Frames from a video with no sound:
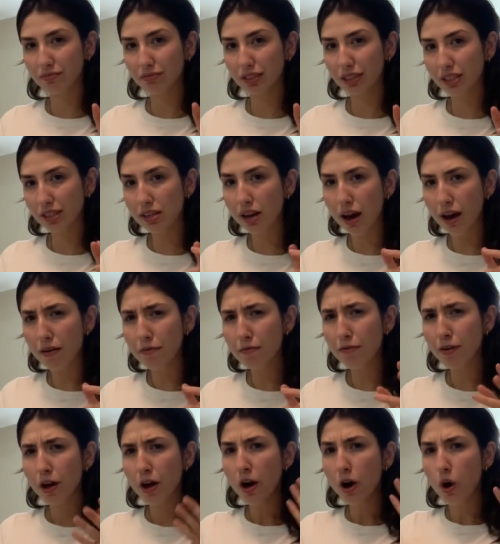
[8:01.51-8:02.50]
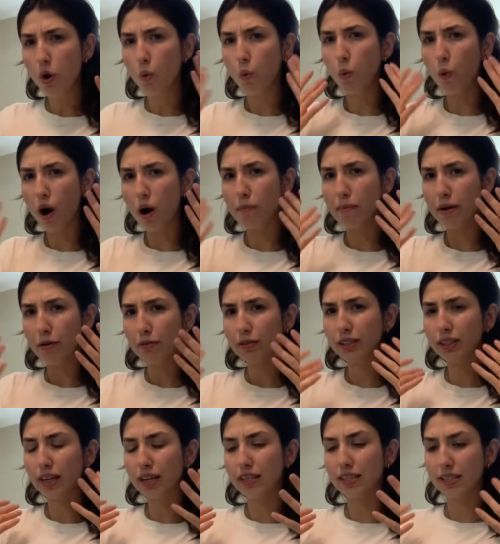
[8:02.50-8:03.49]
stuff while my
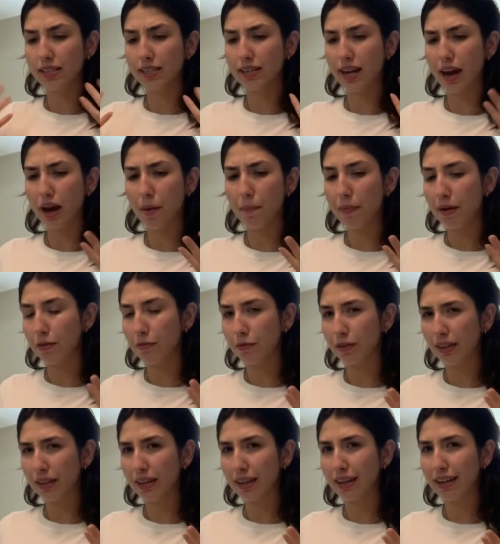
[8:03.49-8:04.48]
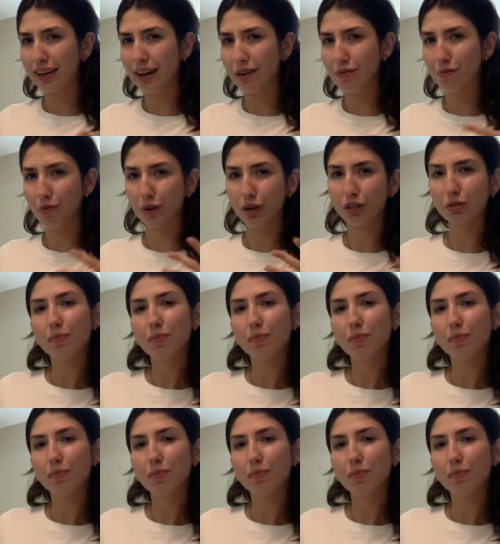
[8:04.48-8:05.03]
skin is damp. I feel like it kind of works